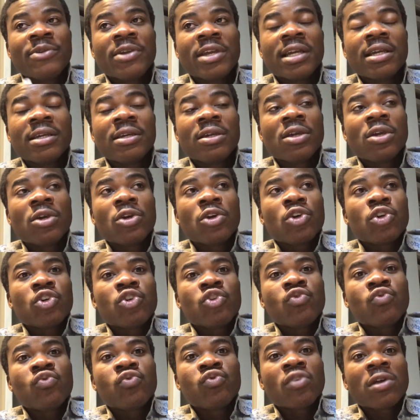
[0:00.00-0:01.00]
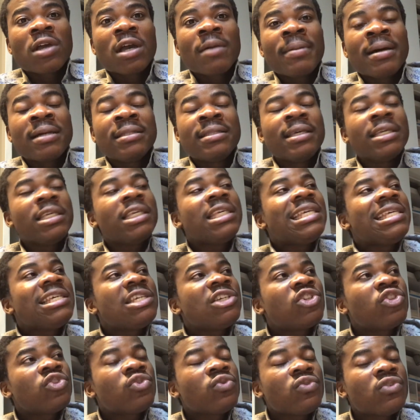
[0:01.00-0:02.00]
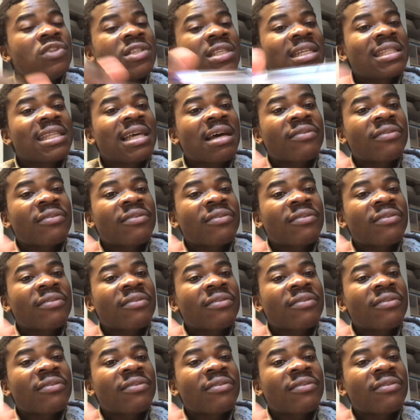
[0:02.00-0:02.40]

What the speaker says: where you talk about the issues that